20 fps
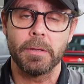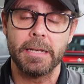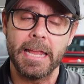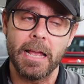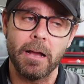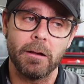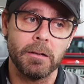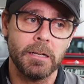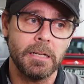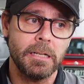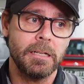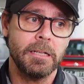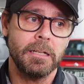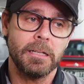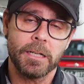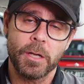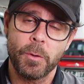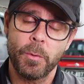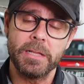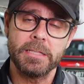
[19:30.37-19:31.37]
Now,
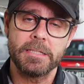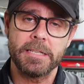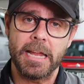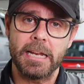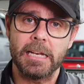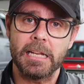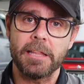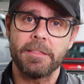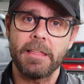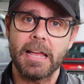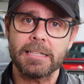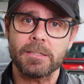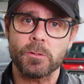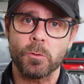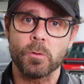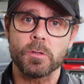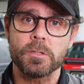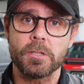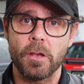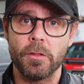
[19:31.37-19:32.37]
coincidentally, that's
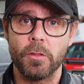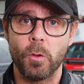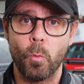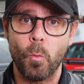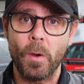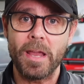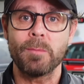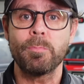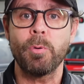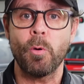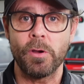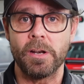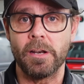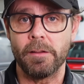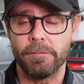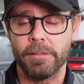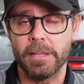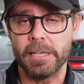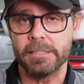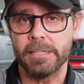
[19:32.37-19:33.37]
also the weak point
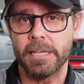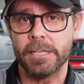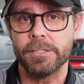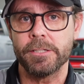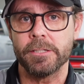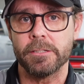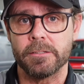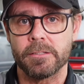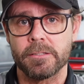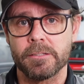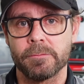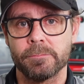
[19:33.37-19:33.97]
of these engines.